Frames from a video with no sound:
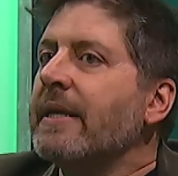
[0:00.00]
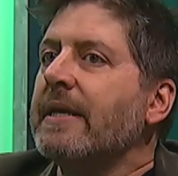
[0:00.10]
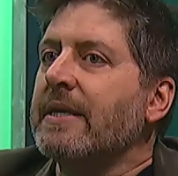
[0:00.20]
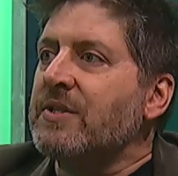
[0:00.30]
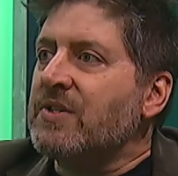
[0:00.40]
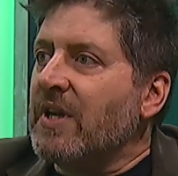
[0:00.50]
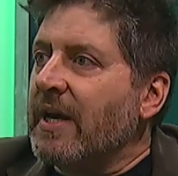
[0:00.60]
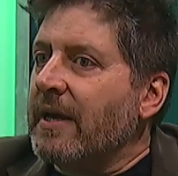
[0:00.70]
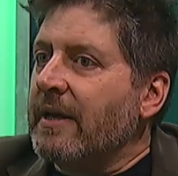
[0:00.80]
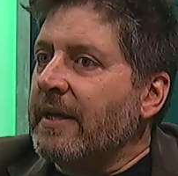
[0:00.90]
is
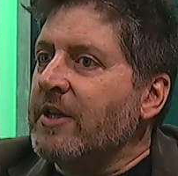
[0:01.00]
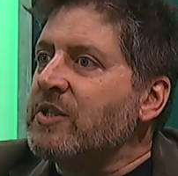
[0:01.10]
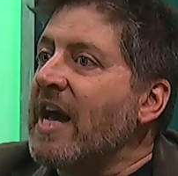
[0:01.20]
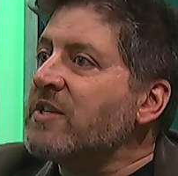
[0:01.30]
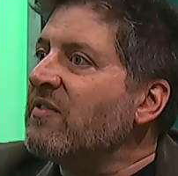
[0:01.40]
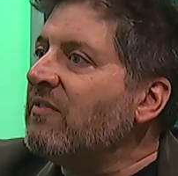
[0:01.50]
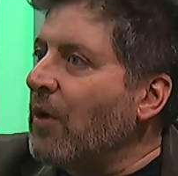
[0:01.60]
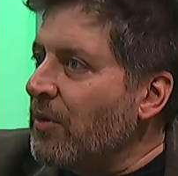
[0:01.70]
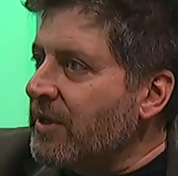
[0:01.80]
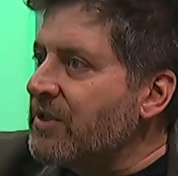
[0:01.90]
as
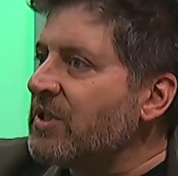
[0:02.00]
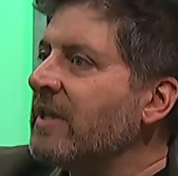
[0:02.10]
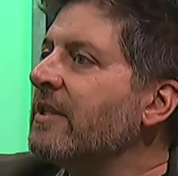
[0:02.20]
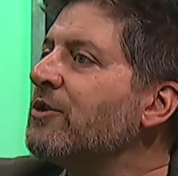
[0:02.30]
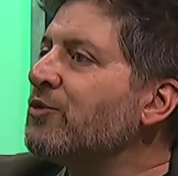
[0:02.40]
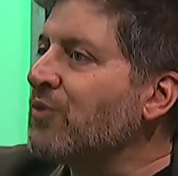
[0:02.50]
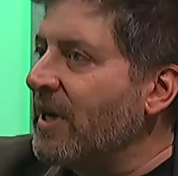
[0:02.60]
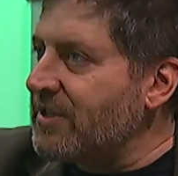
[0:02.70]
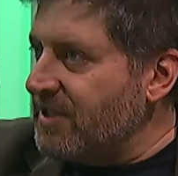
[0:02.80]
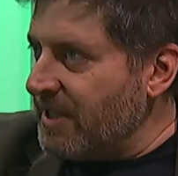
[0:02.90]
focused on the
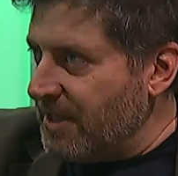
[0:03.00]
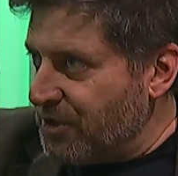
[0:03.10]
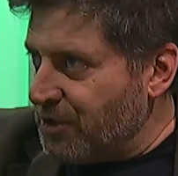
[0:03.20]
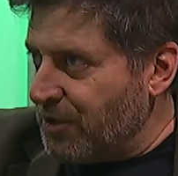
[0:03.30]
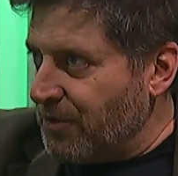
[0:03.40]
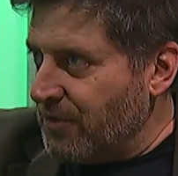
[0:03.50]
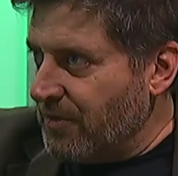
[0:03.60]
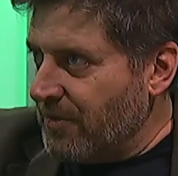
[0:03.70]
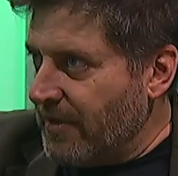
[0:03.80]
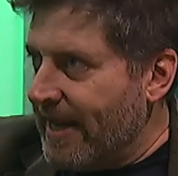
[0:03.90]
trust issue
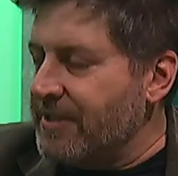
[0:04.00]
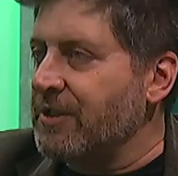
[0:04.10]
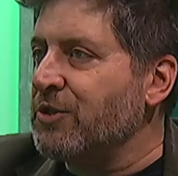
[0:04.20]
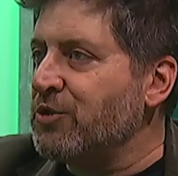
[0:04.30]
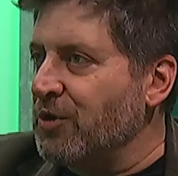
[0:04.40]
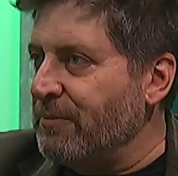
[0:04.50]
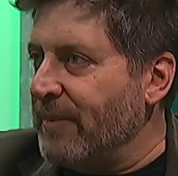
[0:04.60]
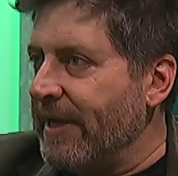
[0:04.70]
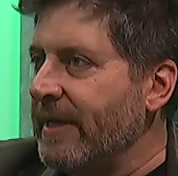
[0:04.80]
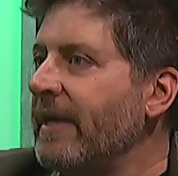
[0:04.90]
as it should
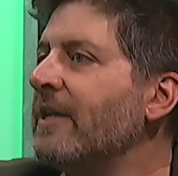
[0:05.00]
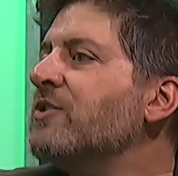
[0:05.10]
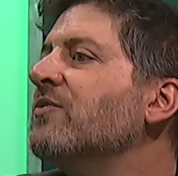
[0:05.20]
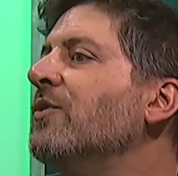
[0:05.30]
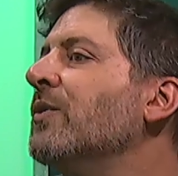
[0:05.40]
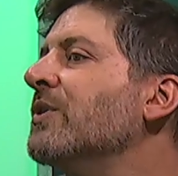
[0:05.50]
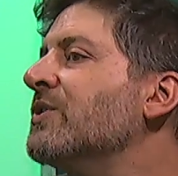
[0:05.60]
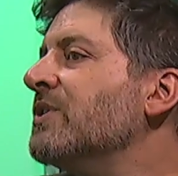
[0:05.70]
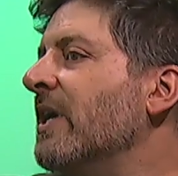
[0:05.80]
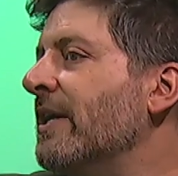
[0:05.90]
be. It's
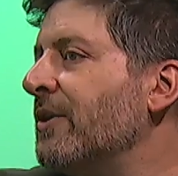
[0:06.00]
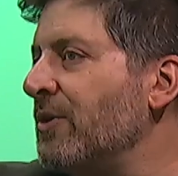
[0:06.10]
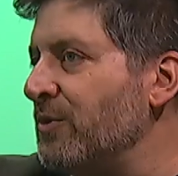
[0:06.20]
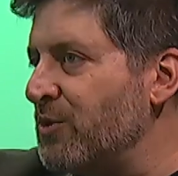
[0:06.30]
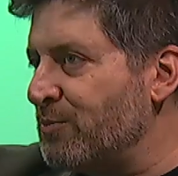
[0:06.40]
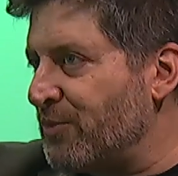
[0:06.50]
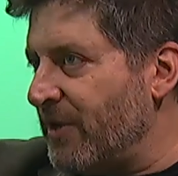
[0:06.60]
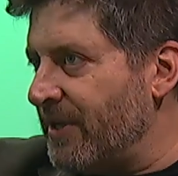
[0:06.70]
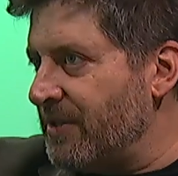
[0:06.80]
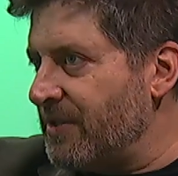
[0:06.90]
focused on
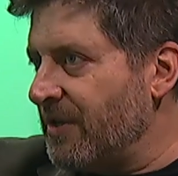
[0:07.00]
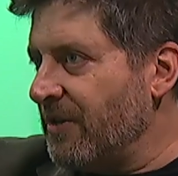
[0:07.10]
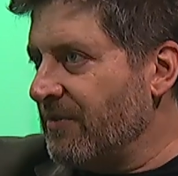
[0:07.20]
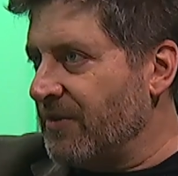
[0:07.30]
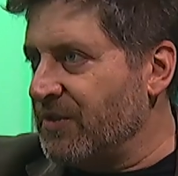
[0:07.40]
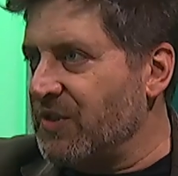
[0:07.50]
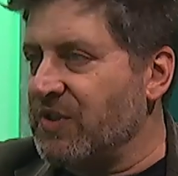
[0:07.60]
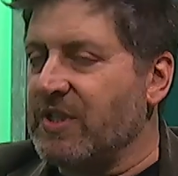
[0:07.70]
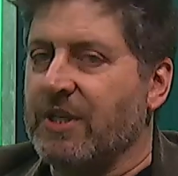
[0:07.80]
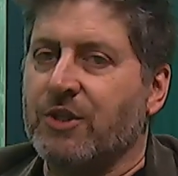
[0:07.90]
newsprint versus
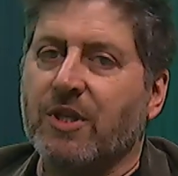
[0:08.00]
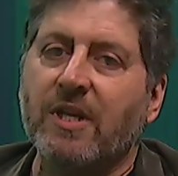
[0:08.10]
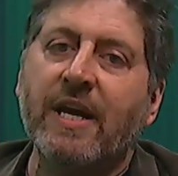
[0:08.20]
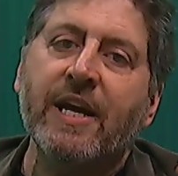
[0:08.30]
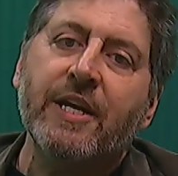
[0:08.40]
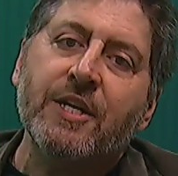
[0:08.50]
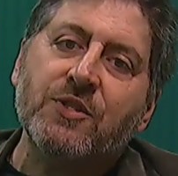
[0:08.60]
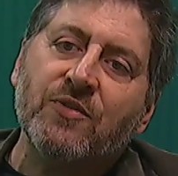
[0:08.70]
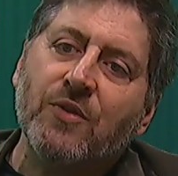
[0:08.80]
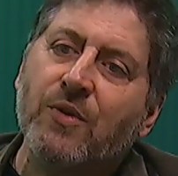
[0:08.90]
digital. It's
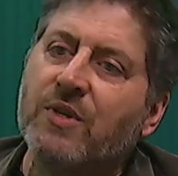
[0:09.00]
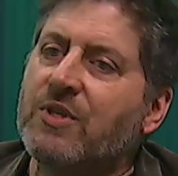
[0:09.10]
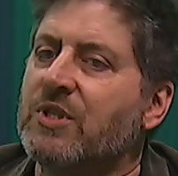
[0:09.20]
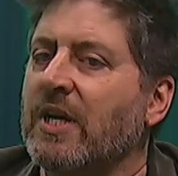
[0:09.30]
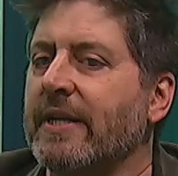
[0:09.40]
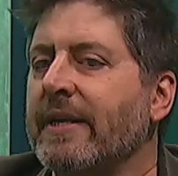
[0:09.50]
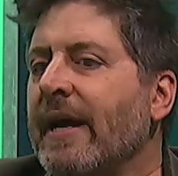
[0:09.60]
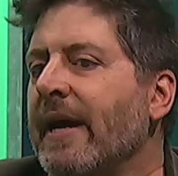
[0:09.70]
focused on